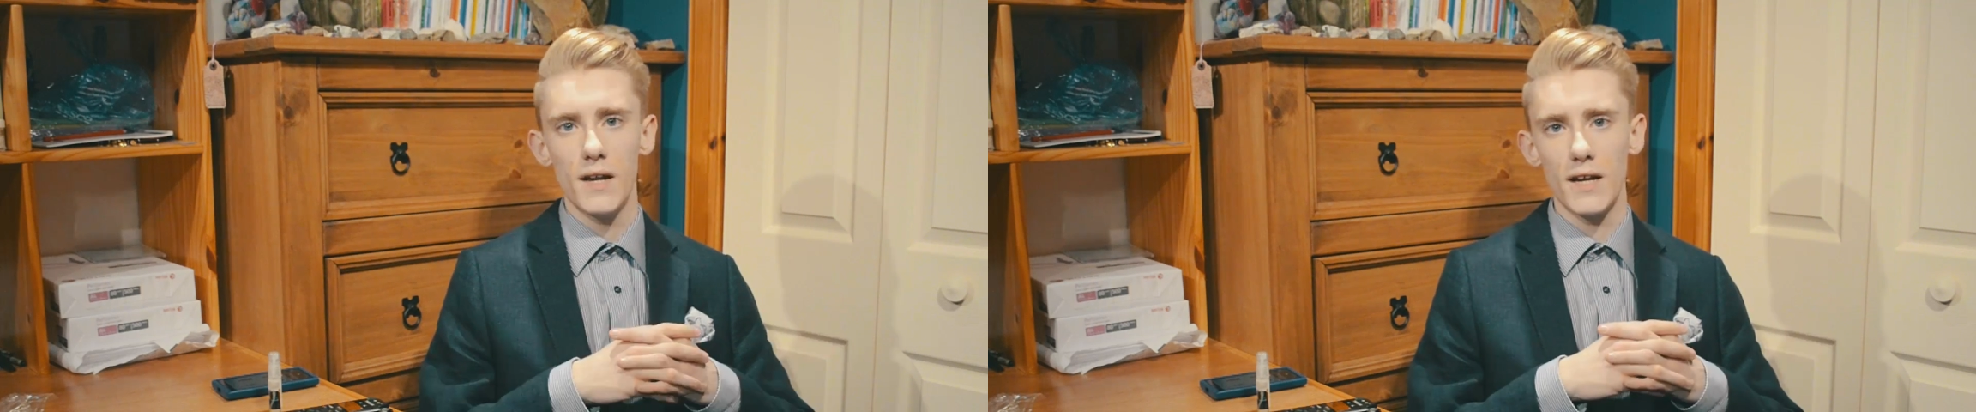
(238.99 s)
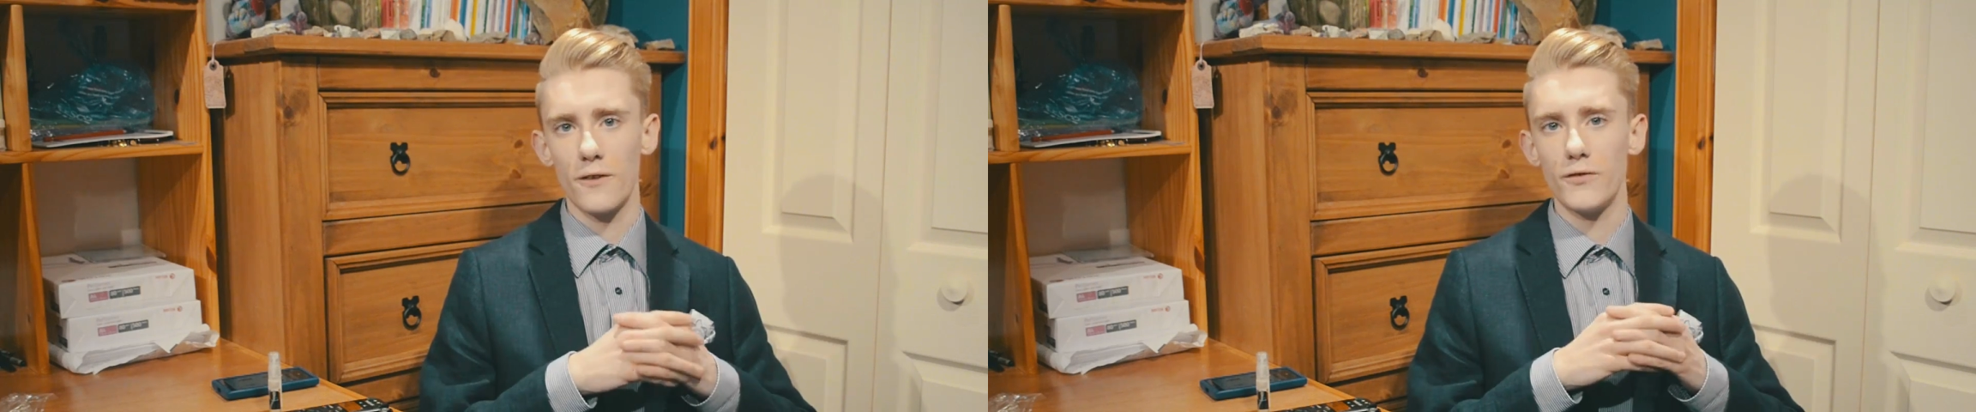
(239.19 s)

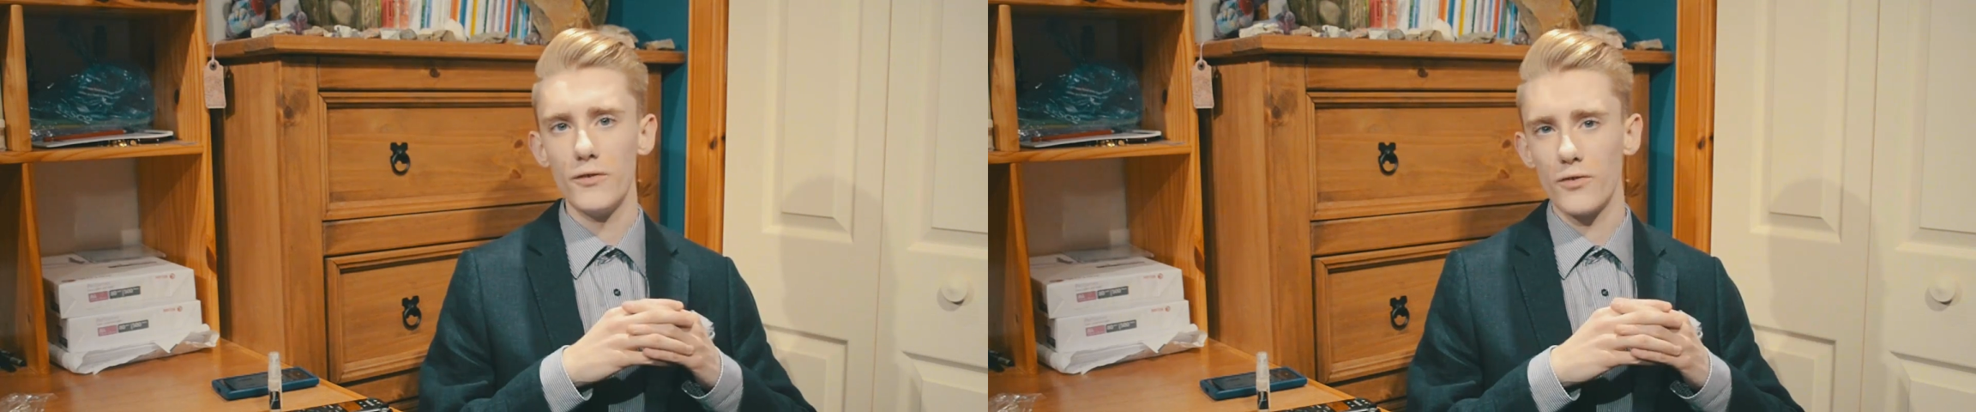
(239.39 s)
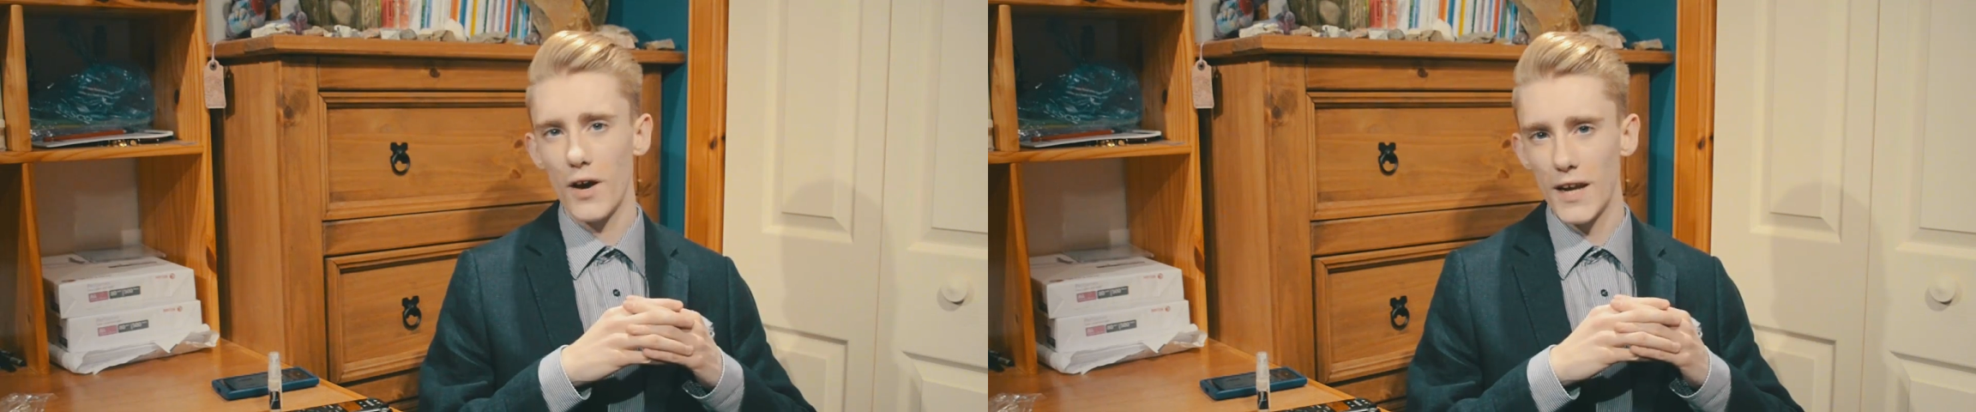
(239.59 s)
Now, if
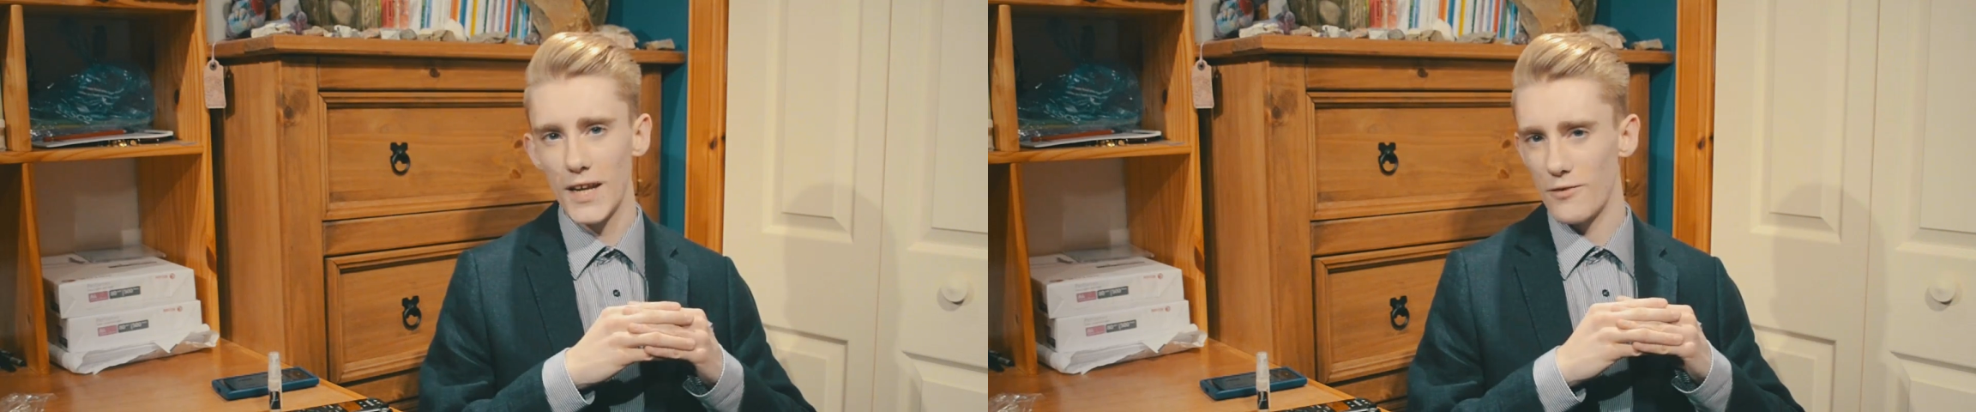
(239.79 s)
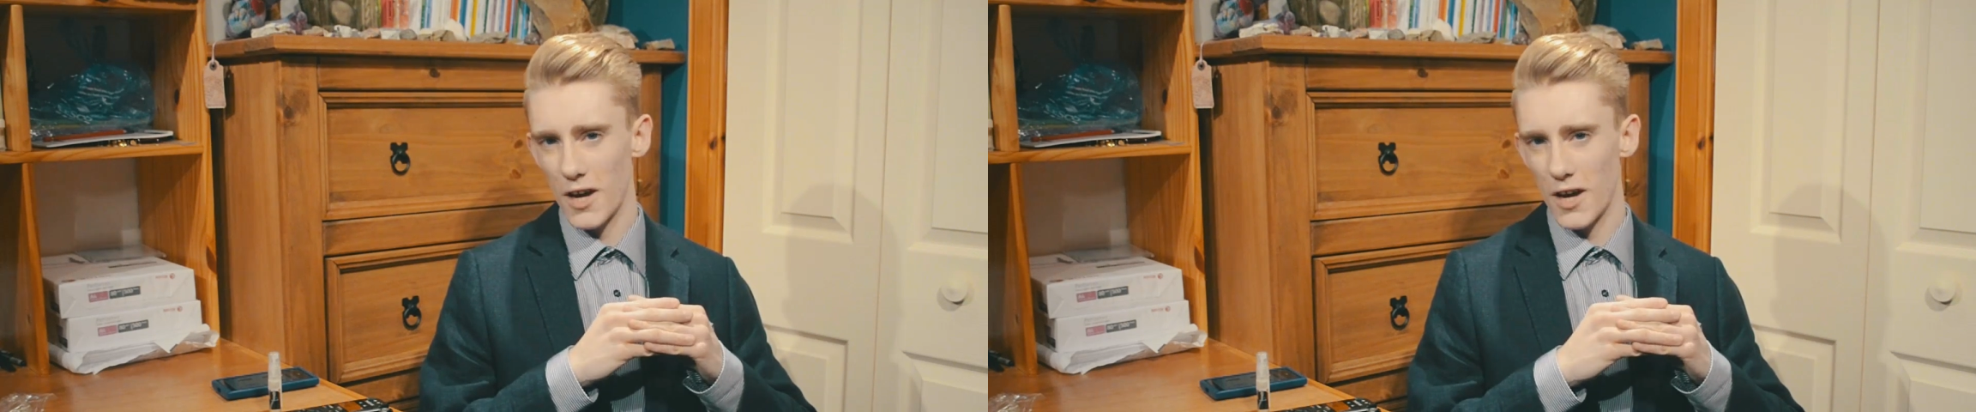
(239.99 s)
you've got any